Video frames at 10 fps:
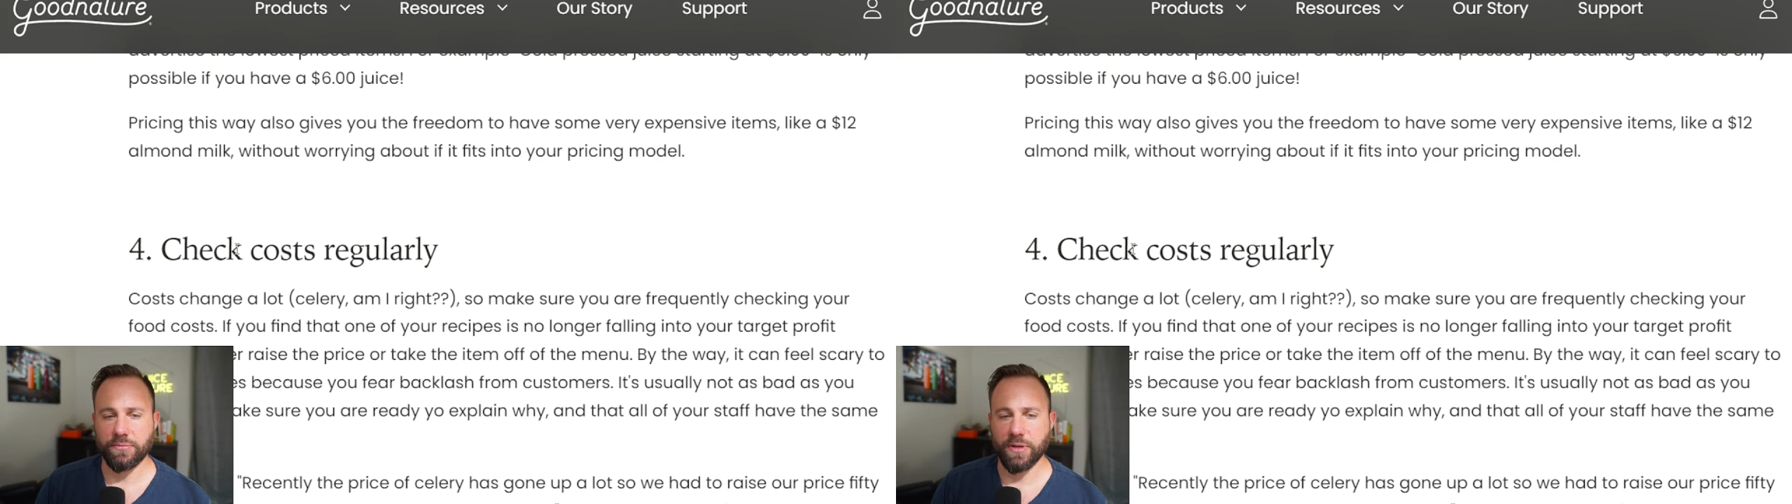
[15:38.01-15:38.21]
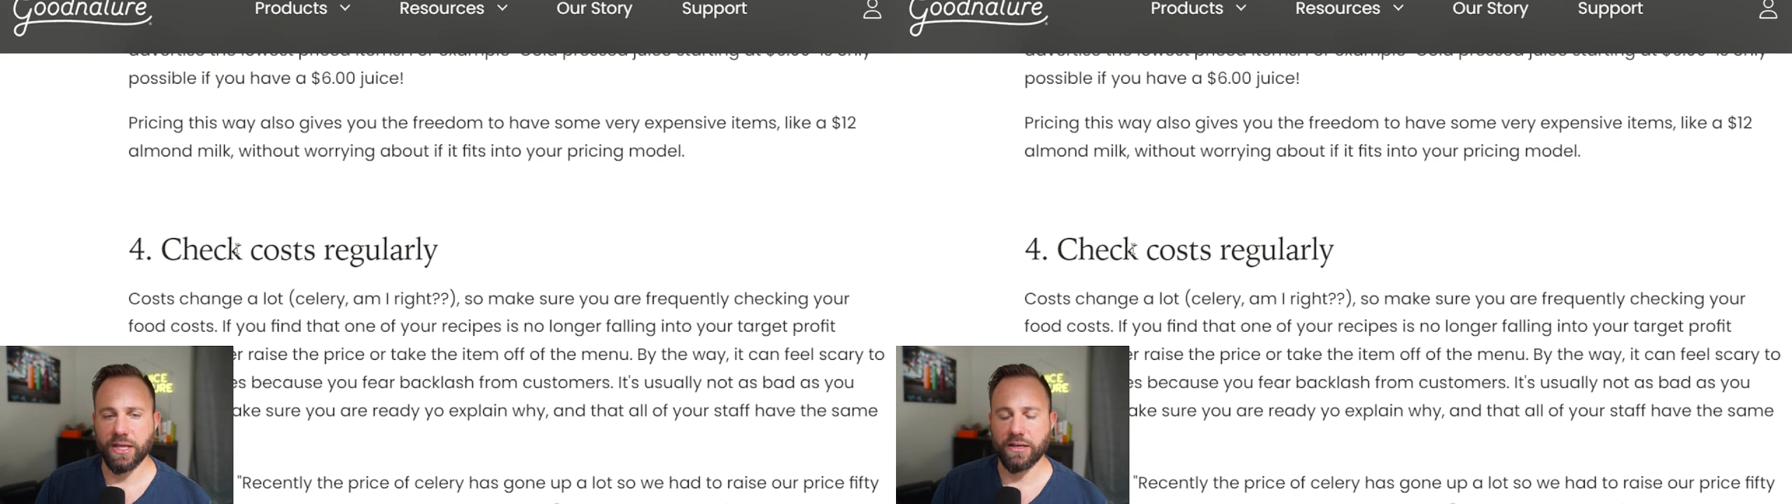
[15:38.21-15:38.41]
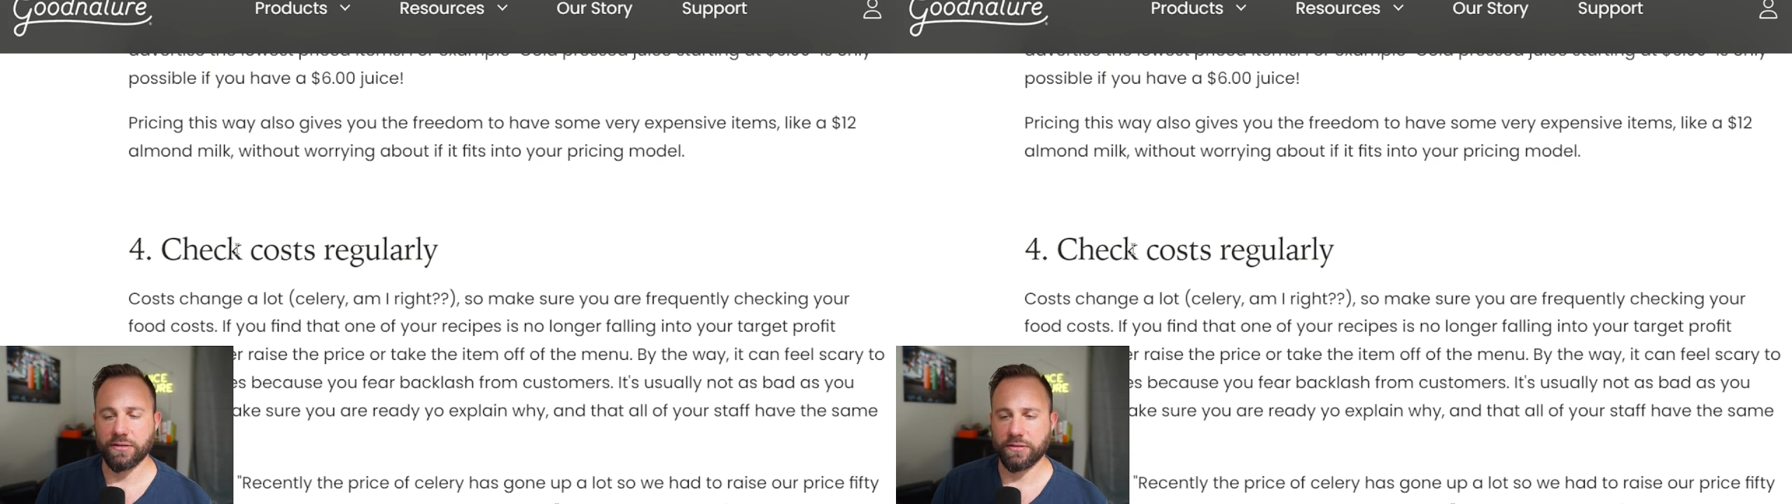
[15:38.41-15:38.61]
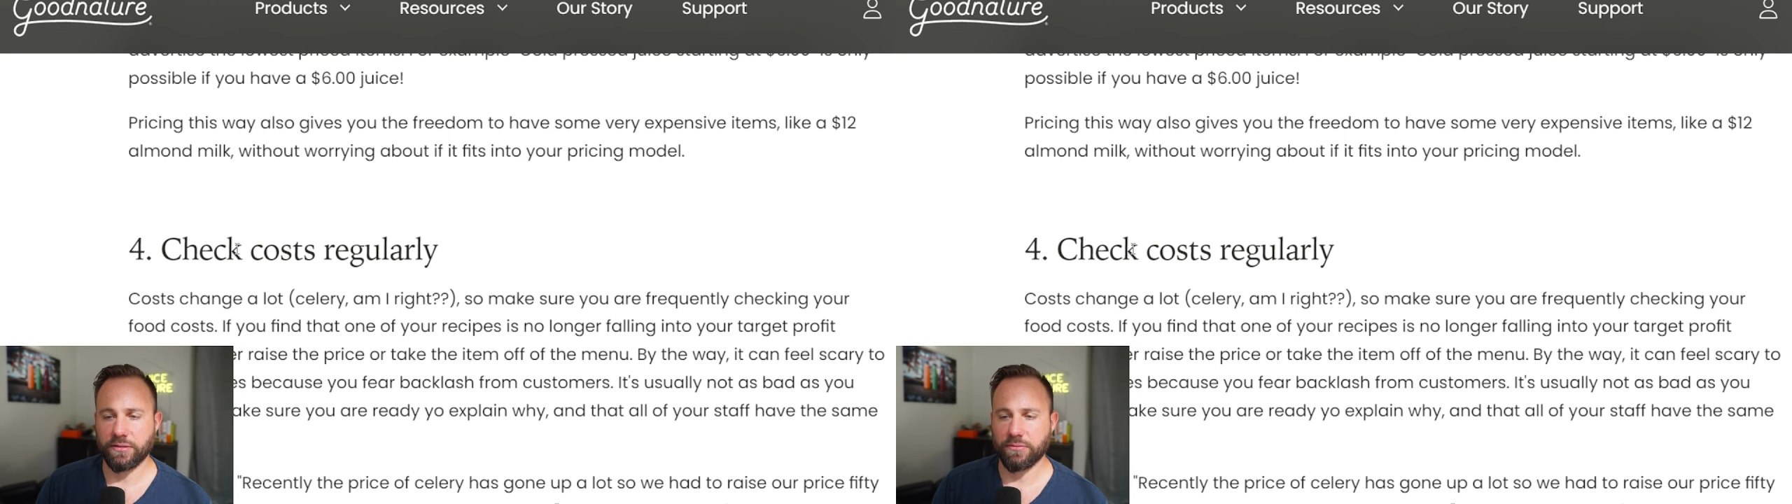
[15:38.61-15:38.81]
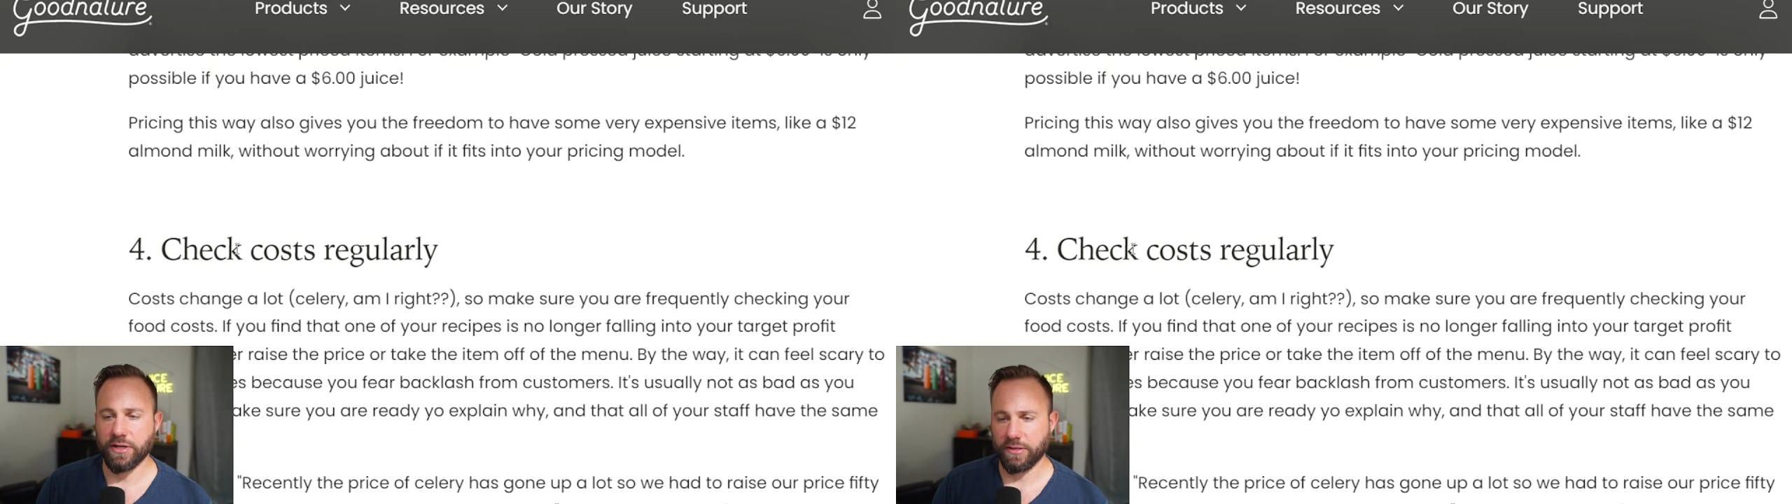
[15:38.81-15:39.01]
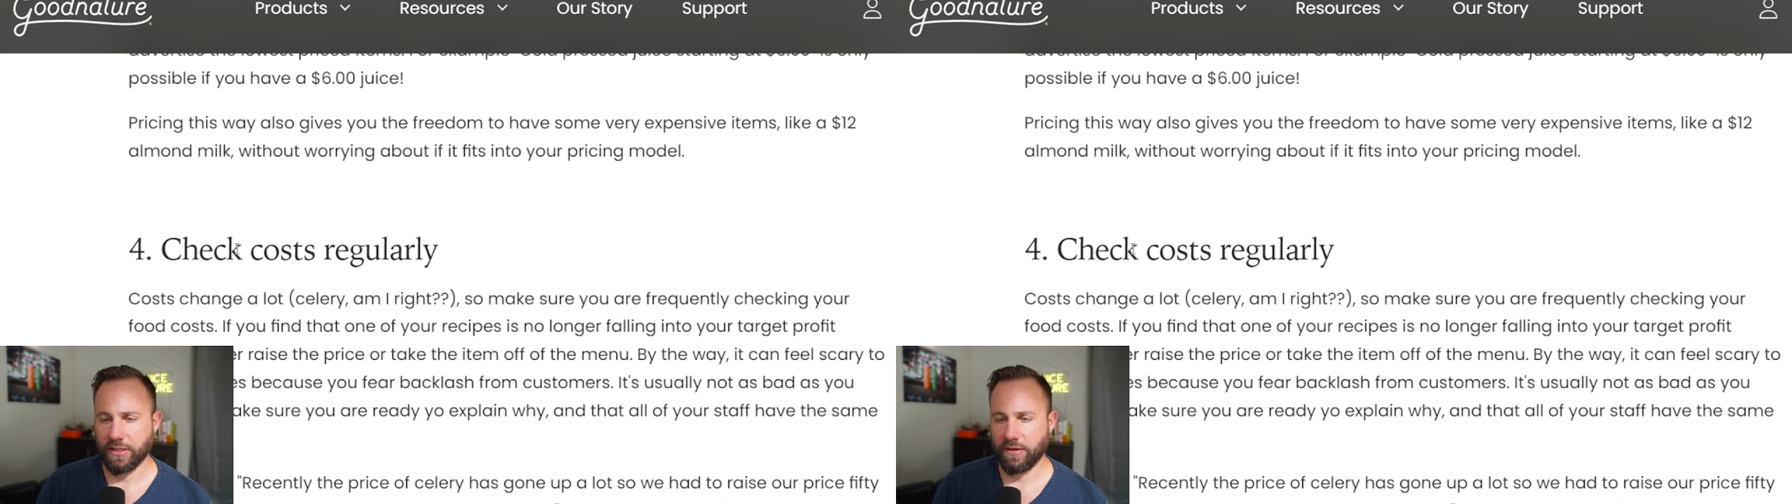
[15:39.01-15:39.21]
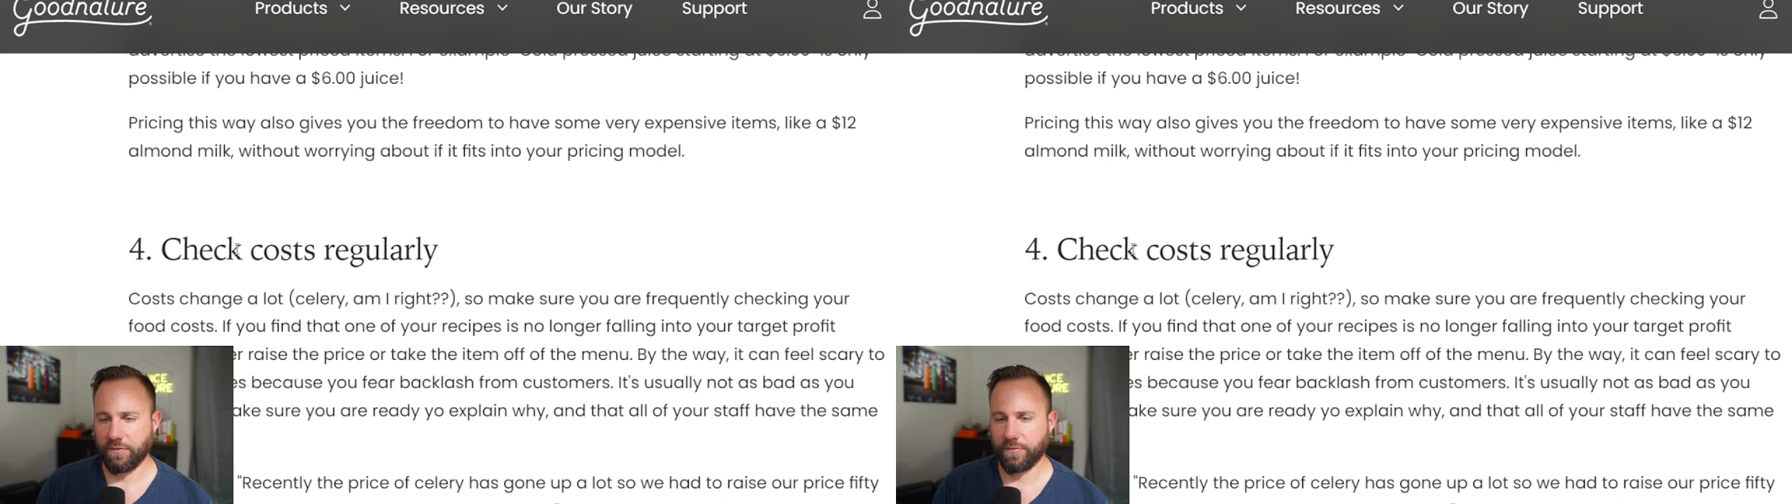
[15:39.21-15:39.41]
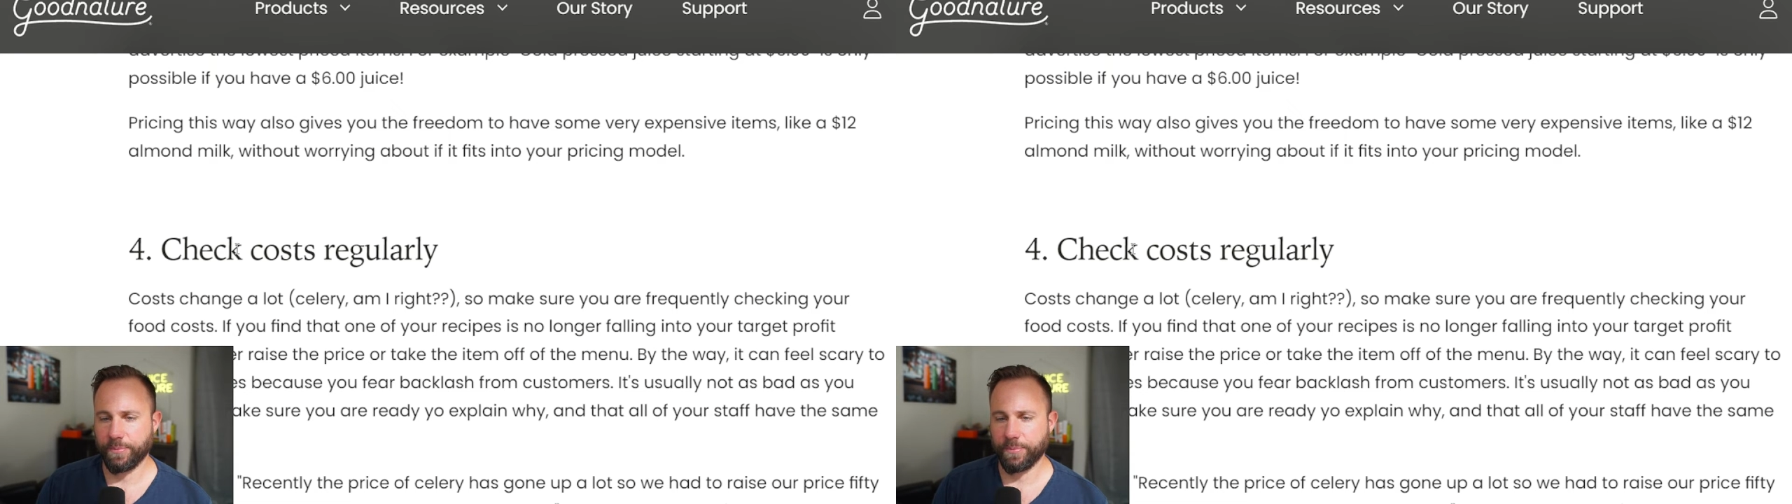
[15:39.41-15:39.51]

demand, right? Like if